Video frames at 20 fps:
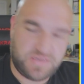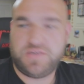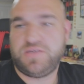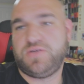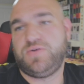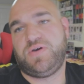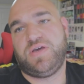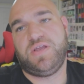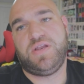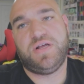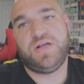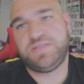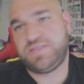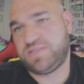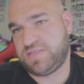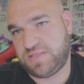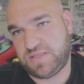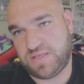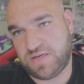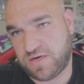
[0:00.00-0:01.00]
you cannot
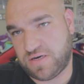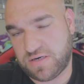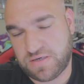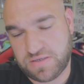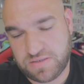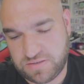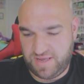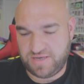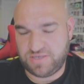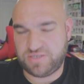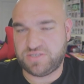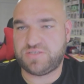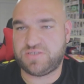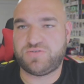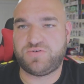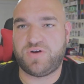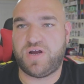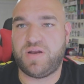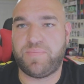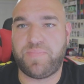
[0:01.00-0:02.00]
sit there and just
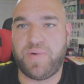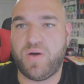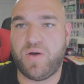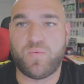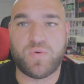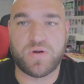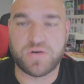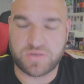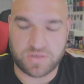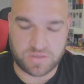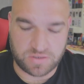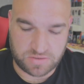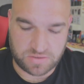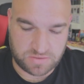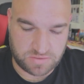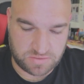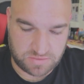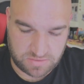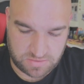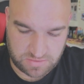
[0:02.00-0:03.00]
try to buy one card.
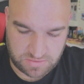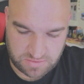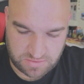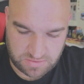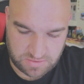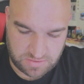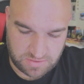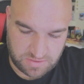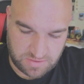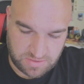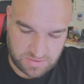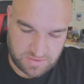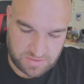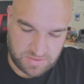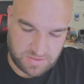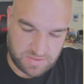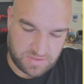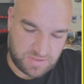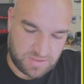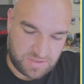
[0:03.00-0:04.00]

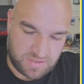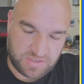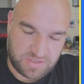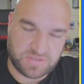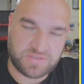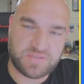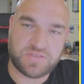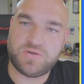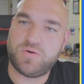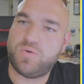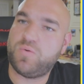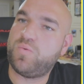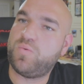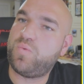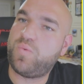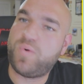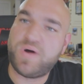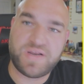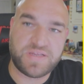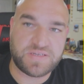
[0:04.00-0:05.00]
Because
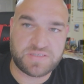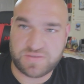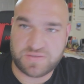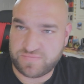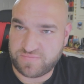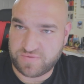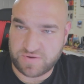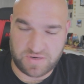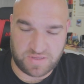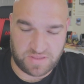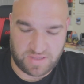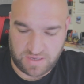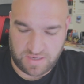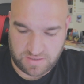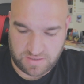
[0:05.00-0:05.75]
what is the fun of